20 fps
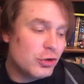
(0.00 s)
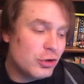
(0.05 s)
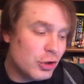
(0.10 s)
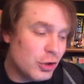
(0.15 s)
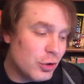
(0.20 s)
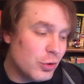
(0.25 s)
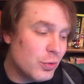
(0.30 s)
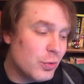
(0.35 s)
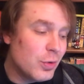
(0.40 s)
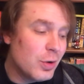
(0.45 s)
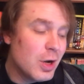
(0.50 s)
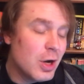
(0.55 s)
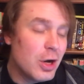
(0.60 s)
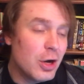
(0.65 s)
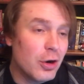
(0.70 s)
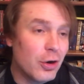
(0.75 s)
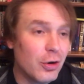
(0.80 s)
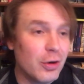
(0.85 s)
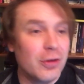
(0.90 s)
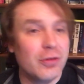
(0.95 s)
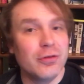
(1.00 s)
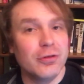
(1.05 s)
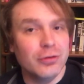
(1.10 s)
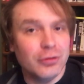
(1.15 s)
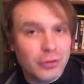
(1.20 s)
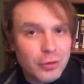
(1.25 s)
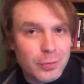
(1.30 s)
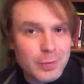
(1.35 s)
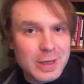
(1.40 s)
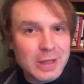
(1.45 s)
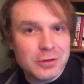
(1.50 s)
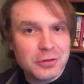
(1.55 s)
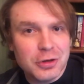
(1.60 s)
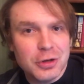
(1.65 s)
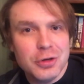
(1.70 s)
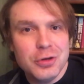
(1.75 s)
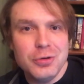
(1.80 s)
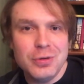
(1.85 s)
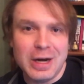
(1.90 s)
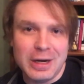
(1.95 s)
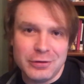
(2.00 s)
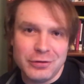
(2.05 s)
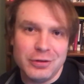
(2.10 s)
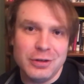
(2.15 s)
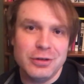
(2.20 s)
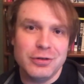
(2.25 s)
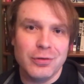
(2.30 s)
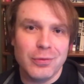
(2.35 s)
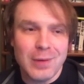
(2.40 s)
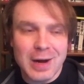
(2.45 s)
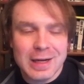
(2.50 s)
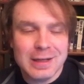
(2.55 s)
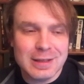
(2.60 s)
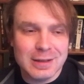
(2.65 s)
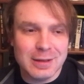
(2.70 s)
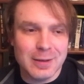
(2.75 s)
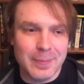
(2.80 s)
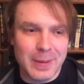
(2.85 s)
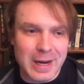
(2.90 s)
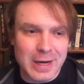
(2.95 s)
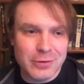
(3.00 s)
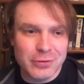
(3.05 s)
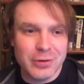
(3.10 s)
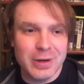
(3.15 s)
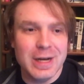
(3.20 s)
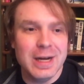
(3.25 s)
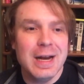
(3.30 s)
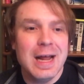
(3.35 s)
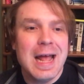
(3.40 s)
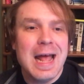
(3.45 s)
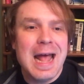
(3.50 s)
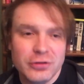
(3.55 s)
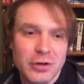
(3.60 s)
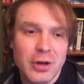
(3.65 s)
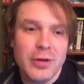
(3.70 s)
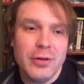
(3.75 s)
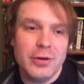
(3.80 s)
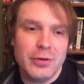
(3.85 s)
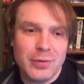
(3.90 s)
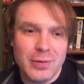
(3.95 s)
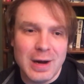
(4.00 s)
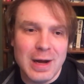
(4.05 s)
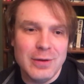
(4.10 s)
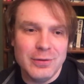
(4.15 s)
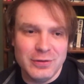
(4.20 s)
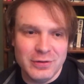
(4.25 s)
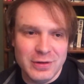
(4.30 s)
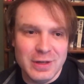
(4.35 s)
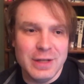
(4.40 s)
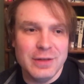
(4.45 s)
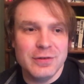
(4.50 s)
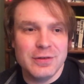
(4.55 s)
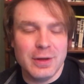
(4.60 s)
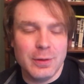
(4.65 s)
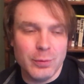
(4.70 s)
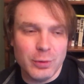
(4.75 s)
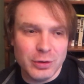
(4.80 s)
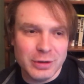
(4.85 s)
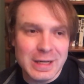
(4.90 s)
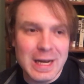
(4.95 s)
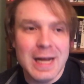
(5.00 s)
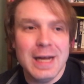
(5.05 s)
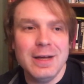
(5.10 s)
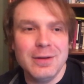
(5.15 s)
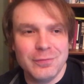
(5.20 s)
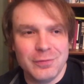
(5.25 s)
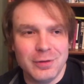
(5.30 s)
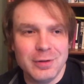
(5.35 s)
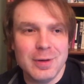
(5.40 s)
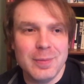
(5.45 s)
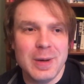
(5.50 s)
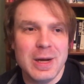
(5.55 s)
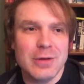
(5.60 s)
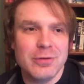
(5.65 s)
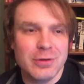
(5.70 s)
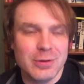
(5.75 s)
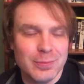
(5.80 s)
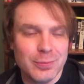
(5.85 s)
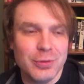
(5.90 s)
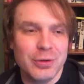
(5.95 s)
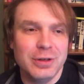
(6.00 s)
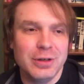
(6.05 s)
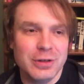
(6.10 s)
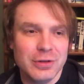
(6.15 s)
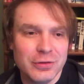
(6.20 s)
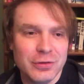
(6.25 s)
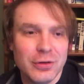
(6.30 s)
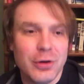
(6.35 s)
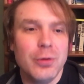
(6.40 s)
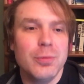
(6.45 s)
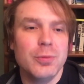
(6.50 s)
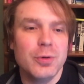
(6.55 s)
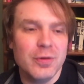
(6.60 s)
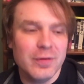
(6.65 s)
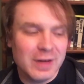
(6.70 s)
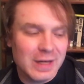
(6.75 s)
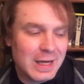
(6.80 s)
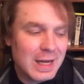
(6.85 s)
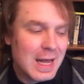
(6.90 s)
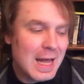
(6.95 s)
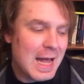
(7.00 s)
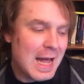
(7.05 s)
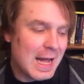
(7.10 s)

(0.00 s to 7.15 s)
to Ernest Lubitsch, who actually directed The Patriot, saw the crowd scenes that were taken from The Patriot and put in his own movie,